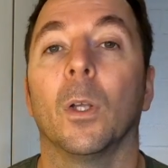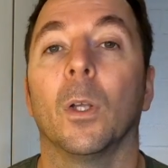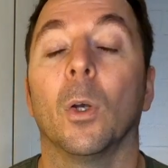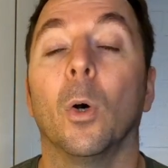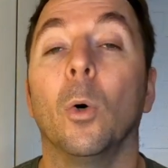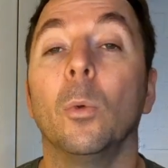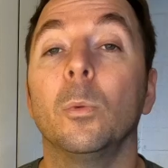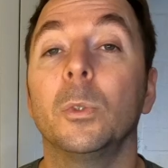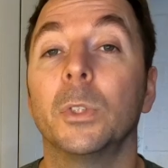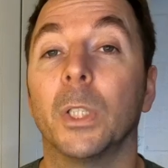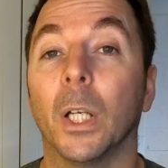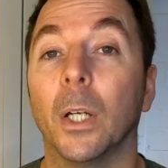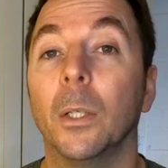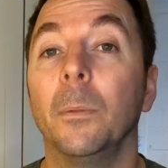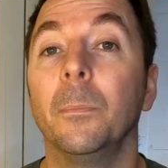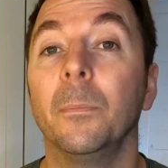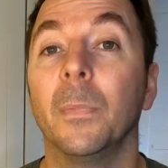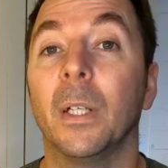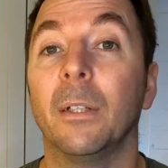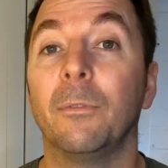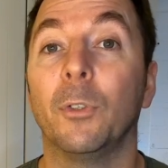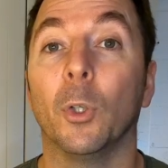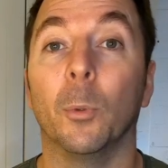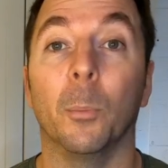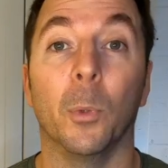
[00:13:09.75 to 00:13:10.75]
Also,
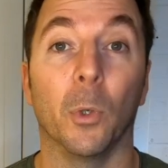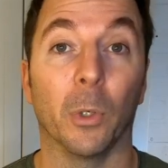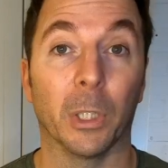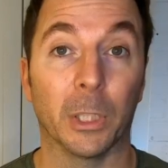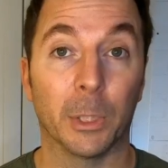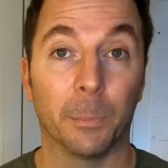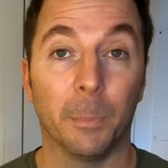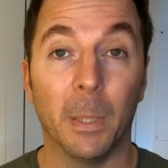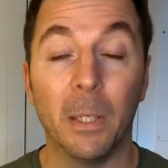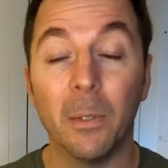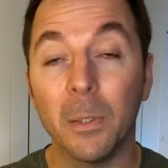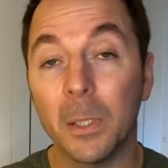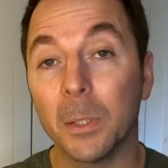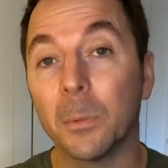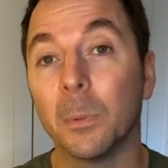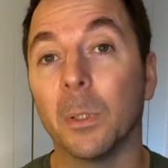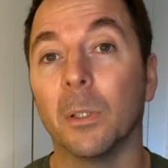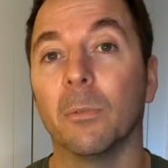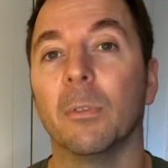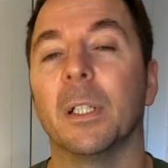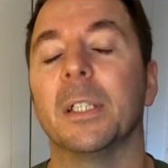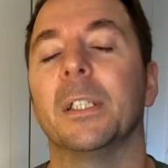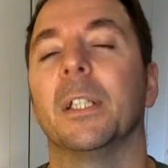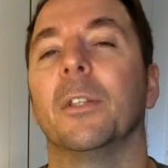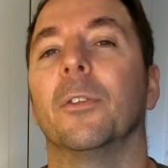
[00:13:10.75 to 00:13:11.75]
if you're more experienced with a
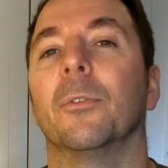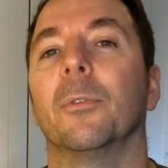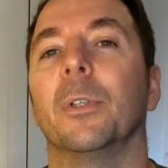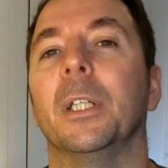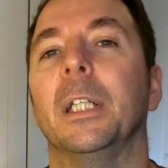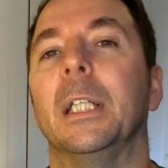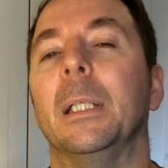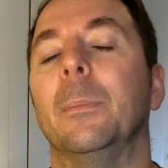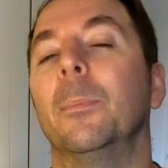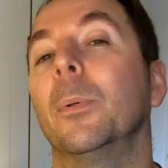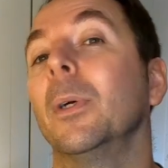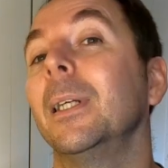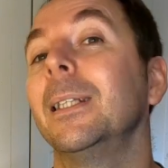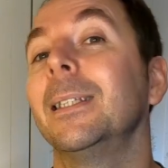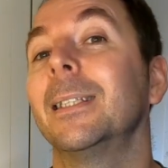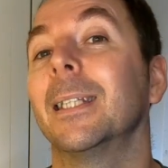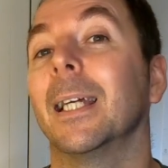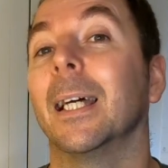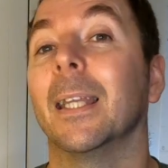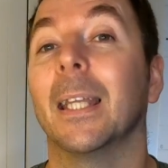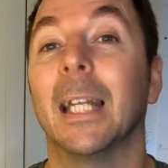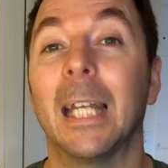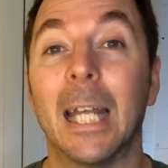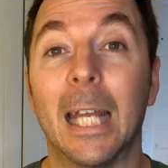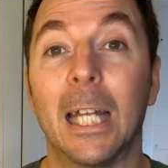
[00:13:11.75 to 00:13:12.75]
resin 3D
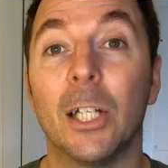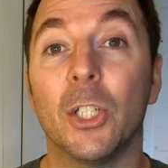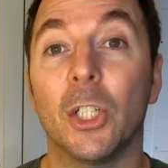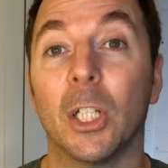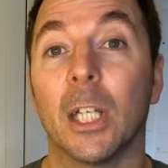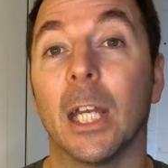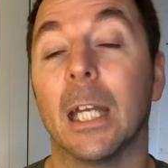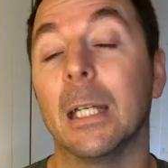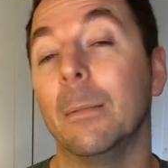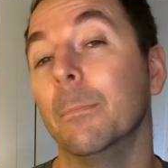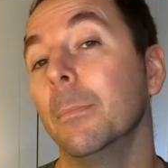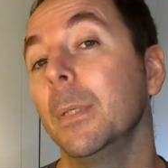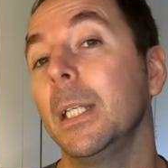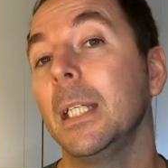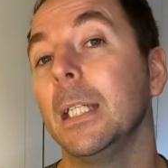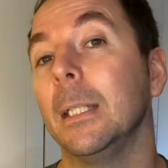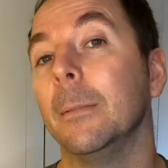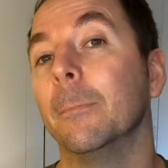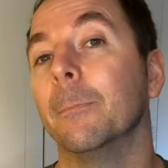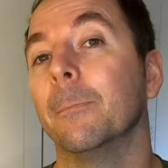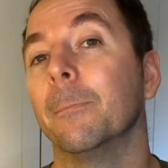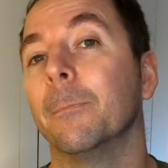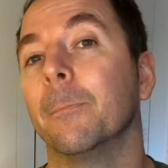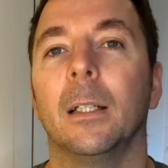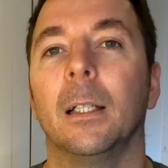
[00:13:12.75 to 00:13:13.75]
printer, then educate me.
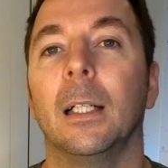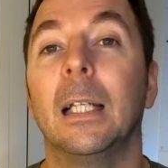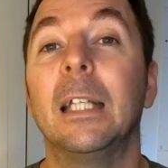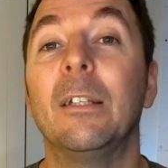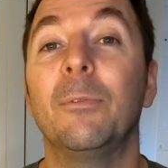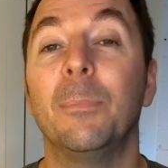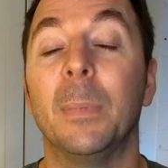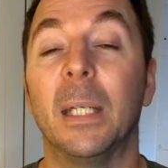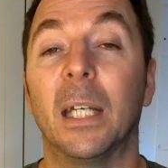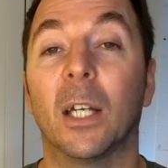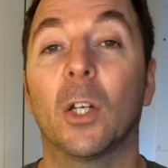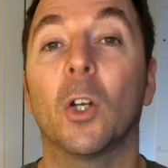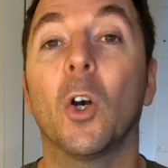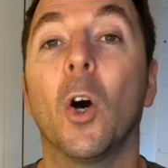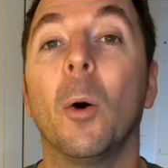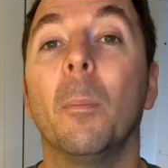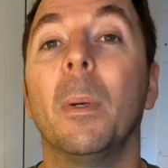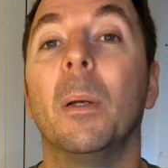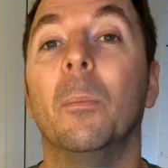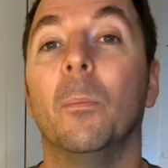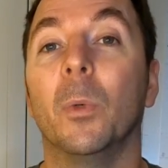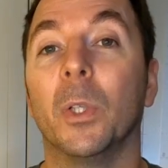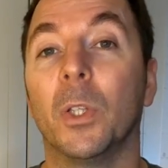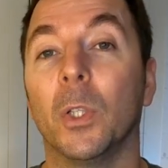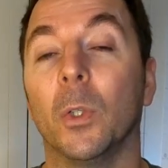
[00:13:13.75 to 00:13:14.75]
Leave me a
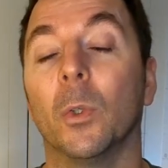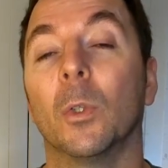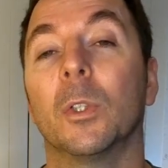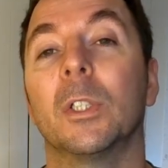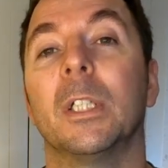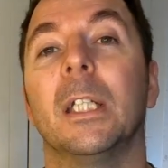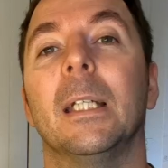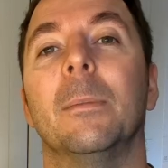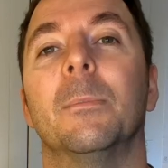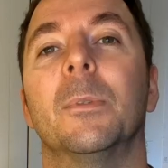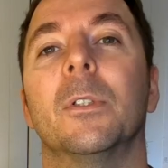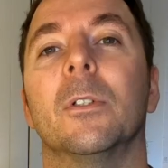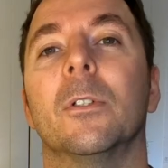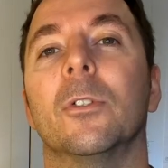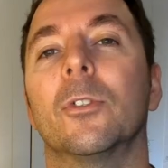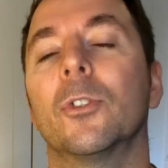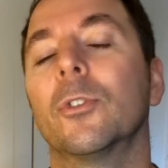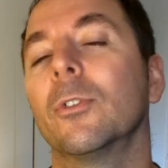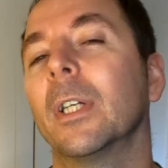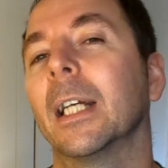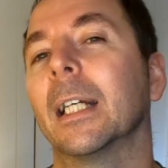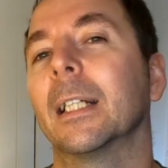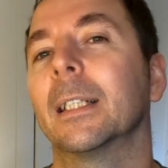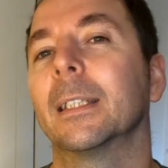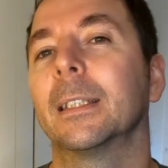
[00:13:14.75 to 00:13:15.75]
comment with your tips and
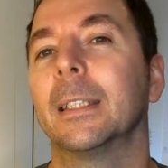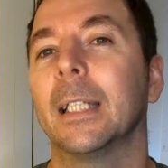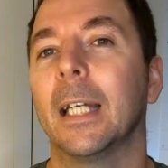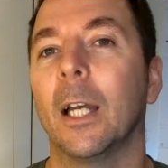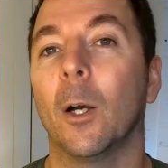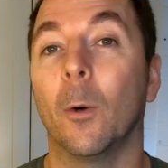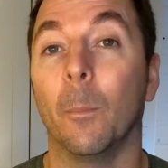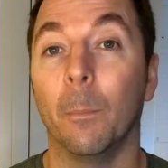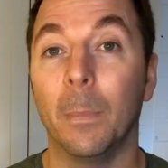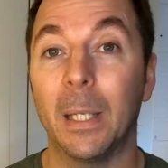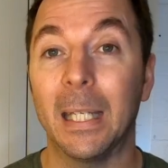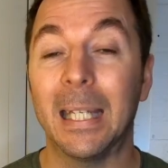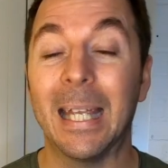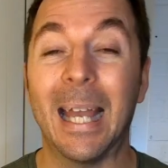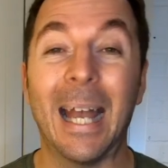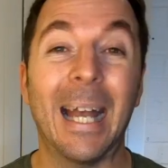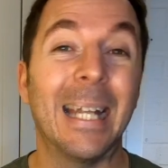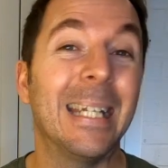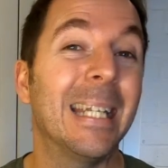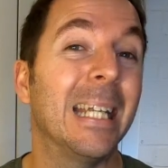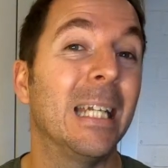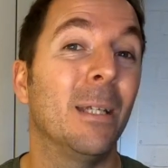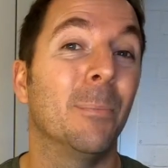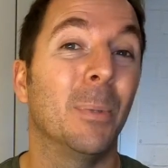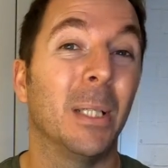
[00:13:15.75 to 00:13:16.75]
tricks to help me
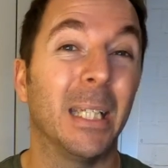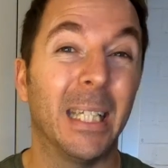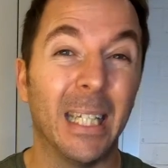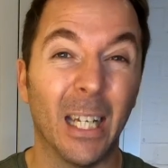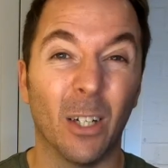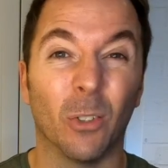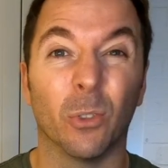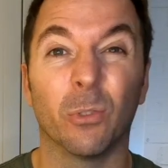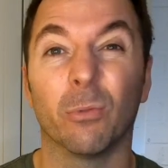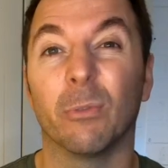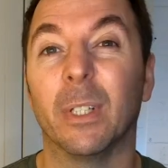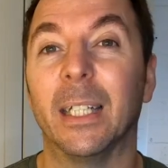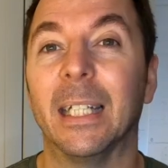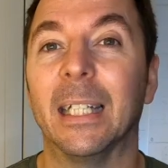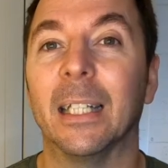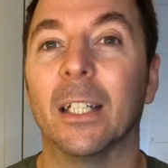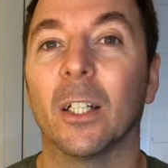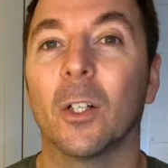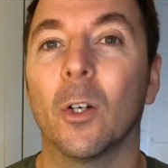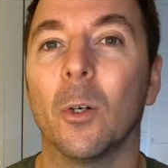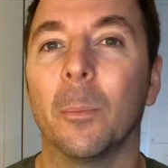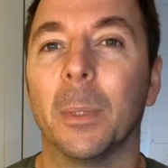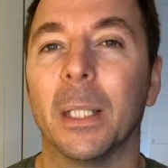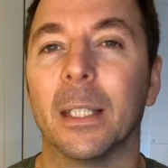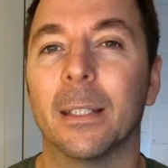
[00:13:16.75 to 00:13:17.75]
and anybody else read in the
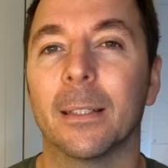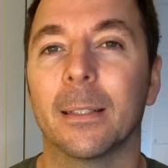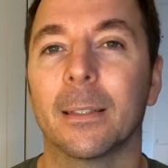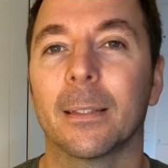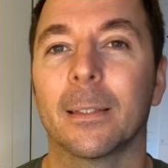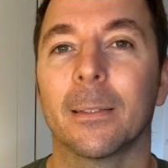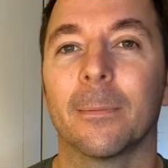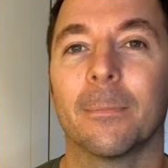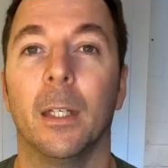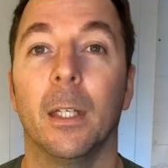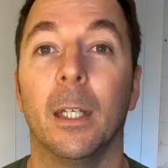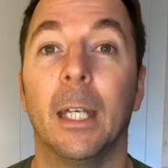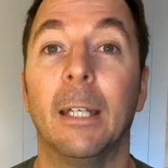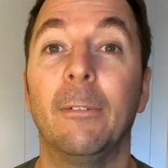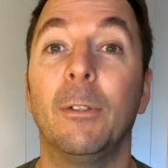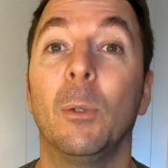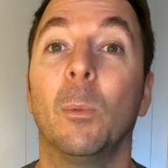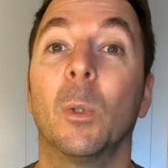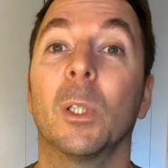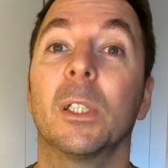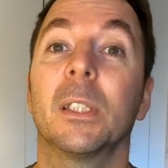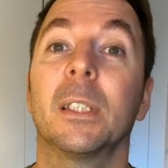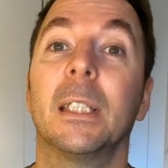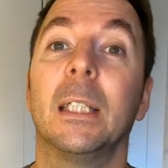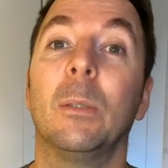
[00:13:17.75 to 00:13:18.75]
comments. If you
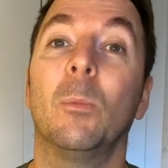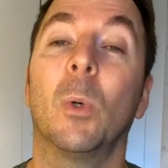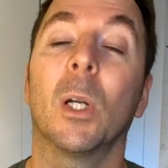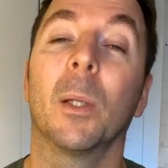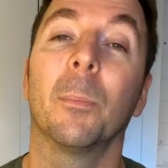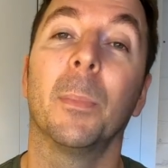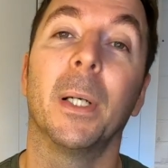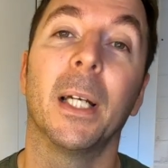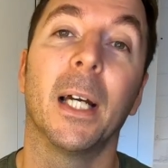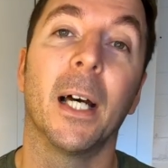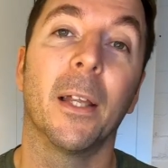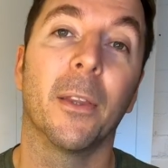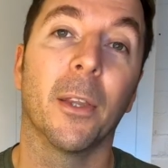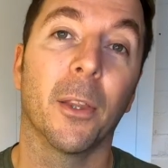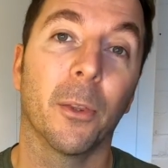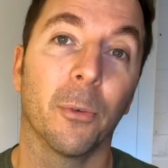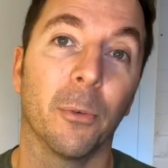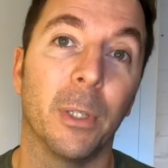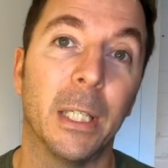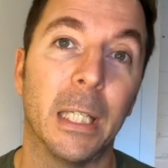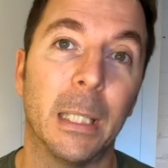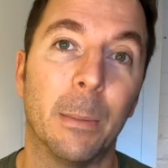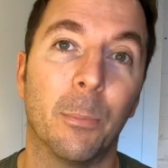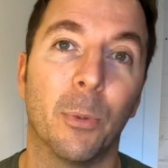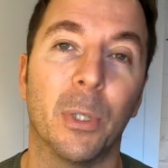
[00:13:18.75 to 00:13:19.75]
want to see one of my other
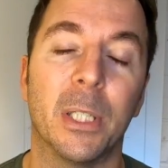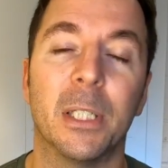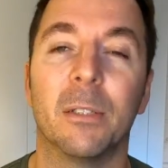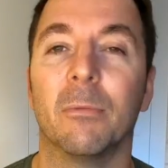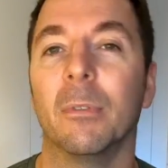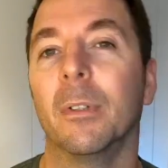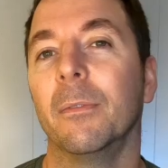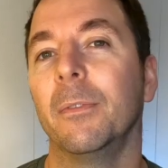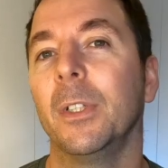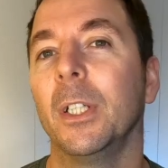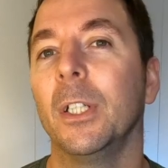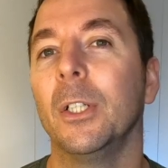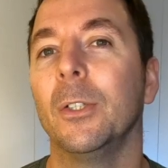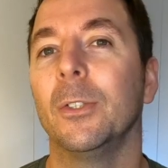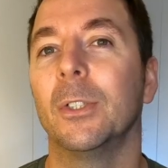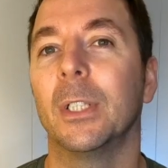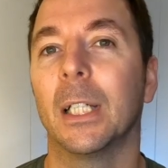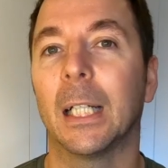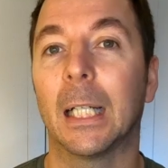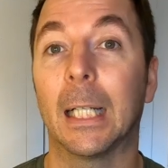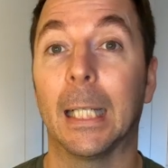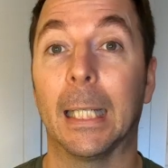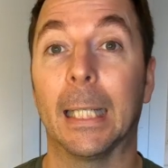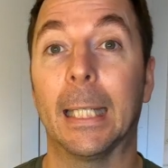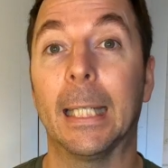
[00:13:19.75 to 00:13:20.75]
3D printer reviews,
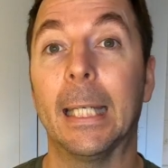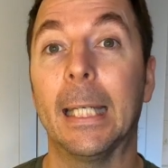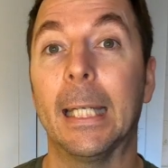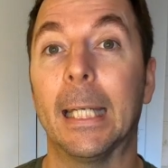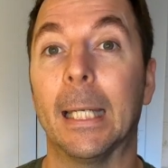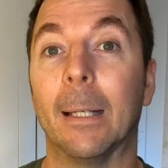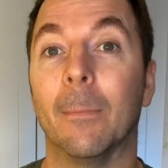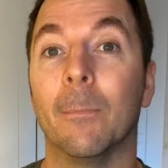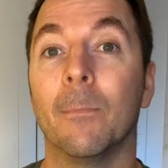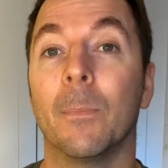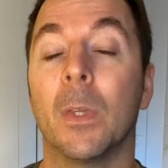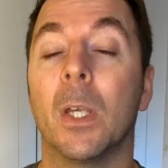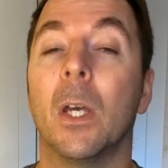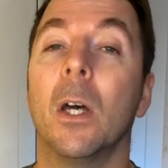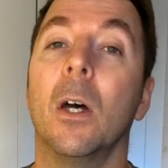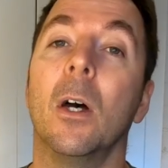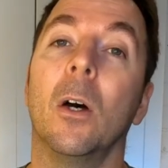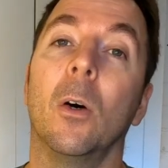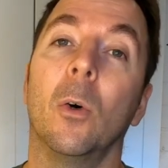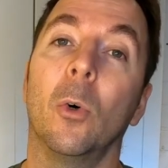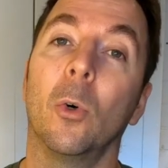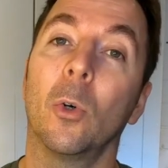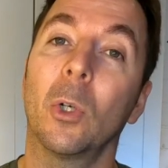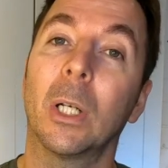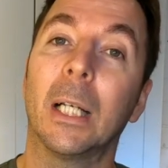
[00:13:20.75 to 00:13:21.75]
then click here.
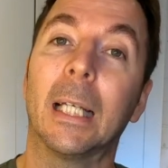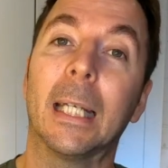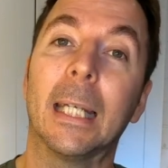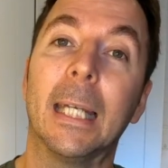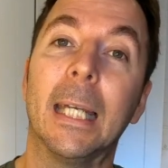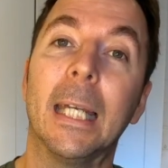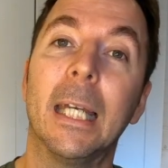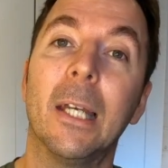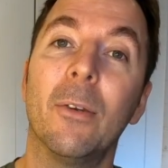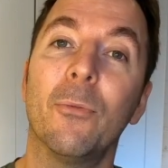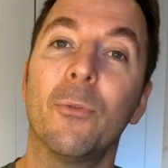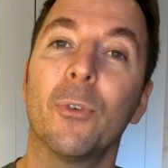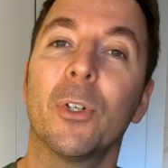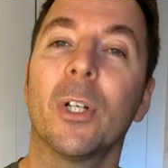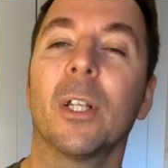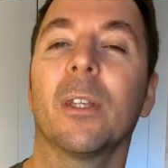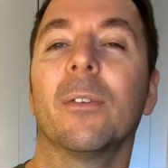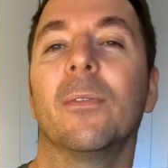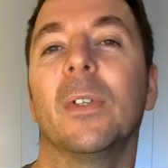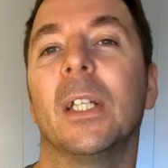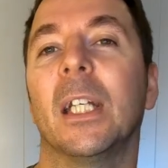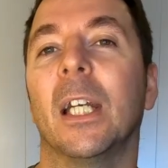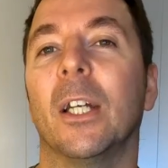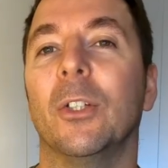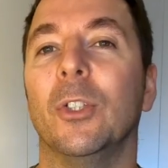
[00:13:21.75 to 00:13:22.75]
Or click here for another
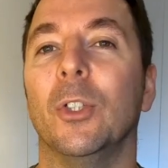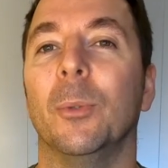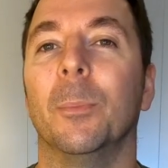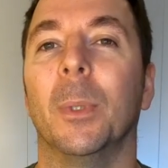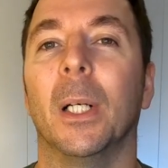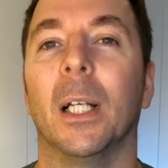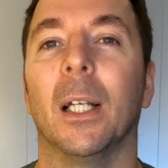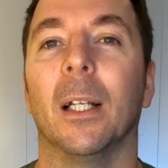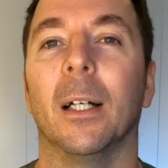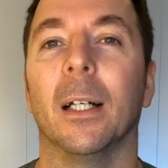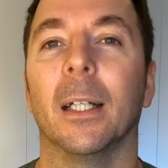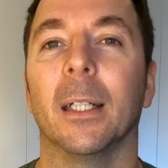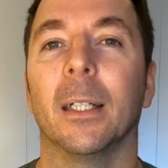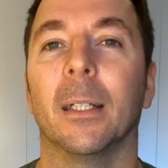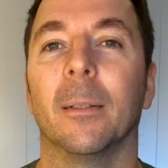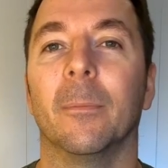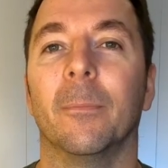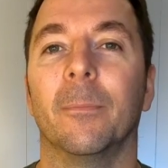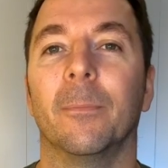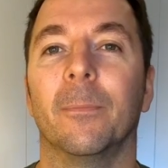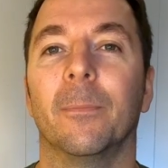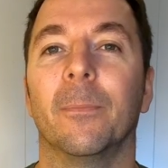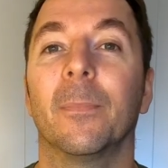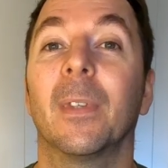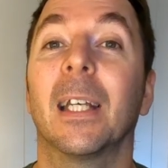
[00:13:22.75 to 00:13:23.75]
video you might like.
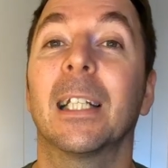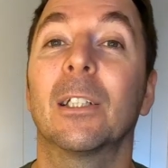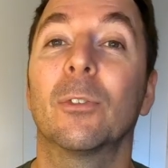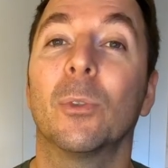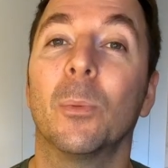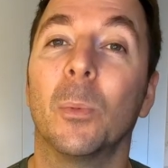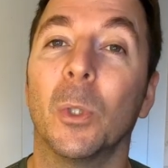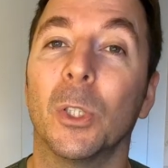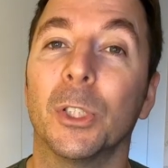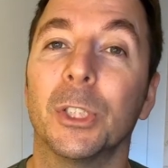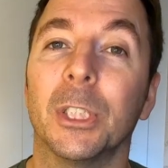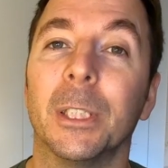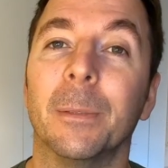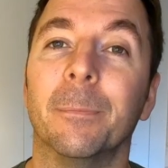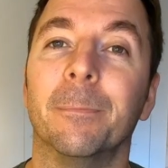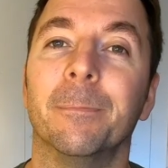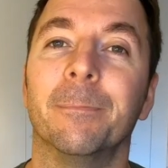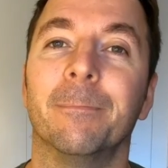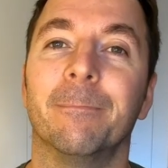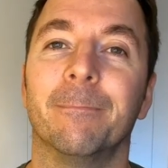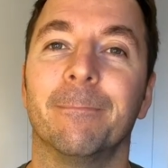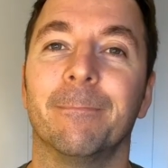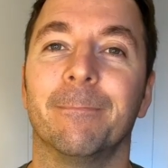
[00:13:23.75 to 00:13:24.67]
Thanks for watching.